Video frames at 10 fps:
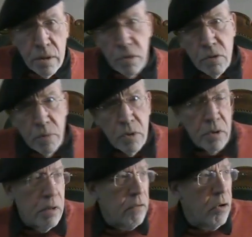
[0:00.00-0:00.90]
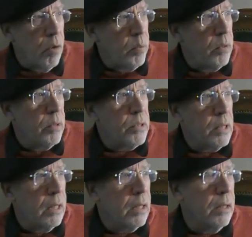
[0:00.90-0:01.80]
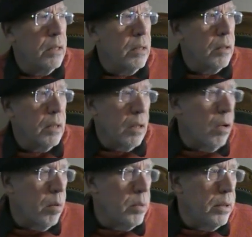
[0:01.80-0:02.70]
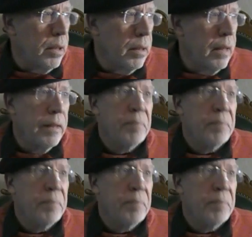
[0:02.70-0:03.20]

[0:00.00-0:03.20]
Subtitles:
distribution of copper and silicon and carbon and